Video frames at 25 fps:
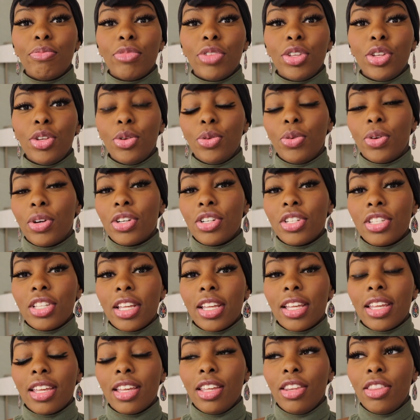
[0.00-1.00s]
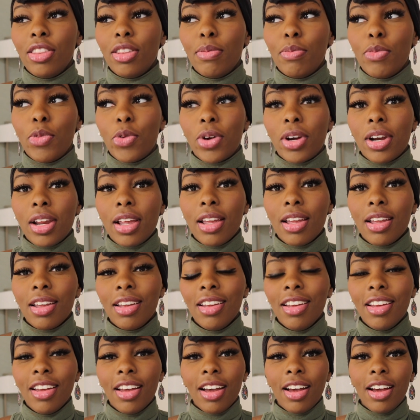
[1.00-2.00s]
you are sick in the morning,
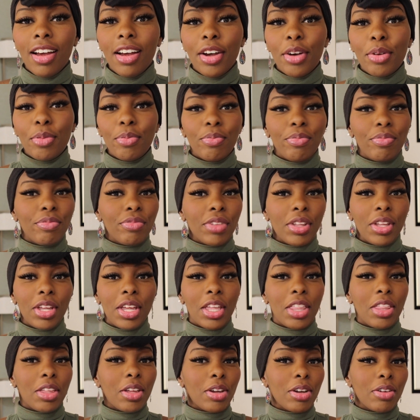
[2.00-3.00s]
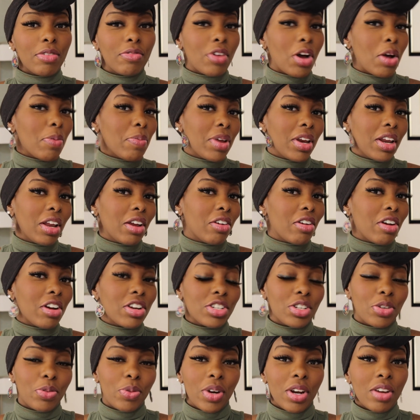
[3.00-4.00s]
either vomiting,
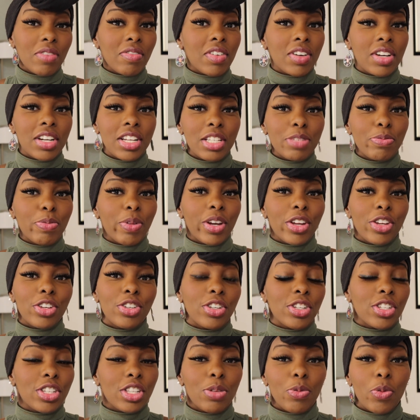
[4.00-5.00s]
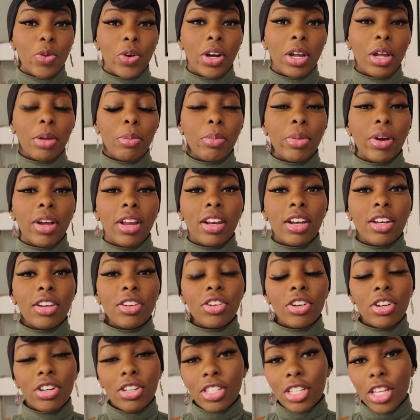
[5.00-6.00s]
nausea, whatever it is, but it's just in the morning. But
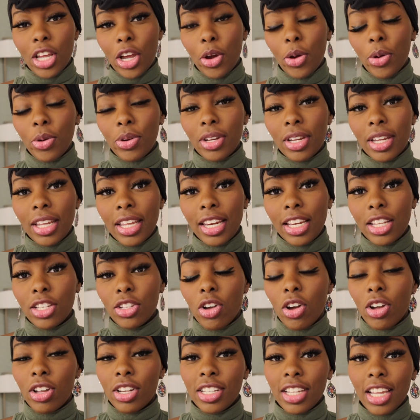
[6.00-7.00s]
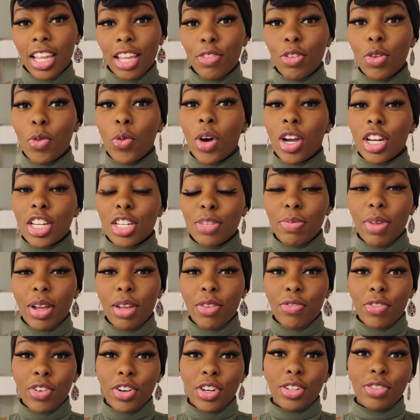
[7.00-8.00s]
turns out it is all day. If you watch
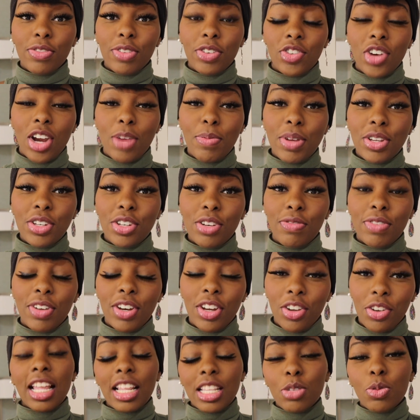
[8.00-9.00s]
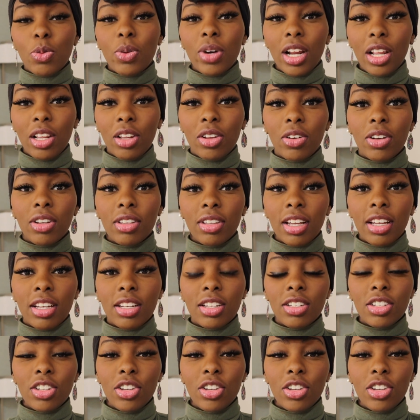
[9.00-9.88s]
my first trimester video, that's when I learned that,